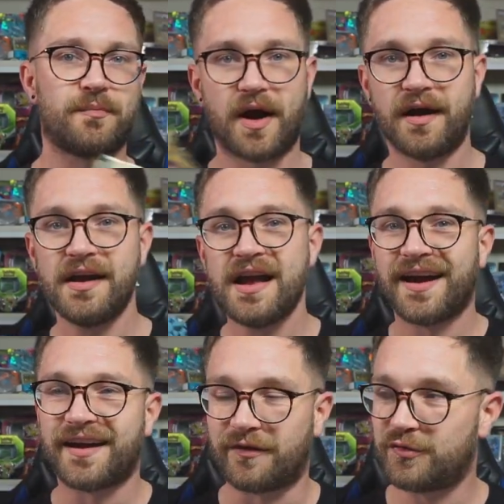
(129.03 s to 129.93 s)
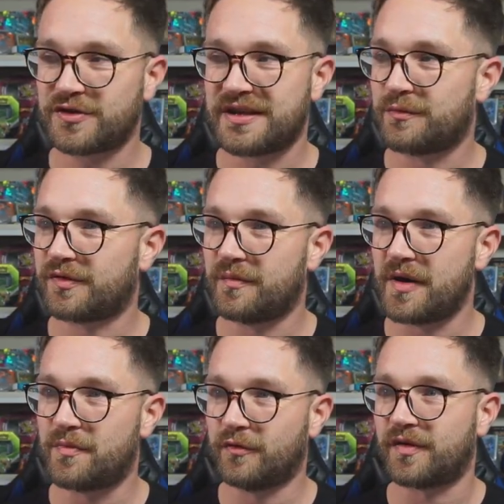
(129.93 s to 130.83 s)
But unfortunately, that wasn't
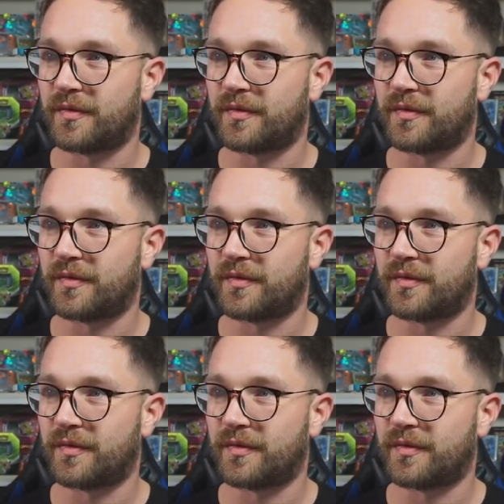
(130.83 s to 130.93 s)
my booster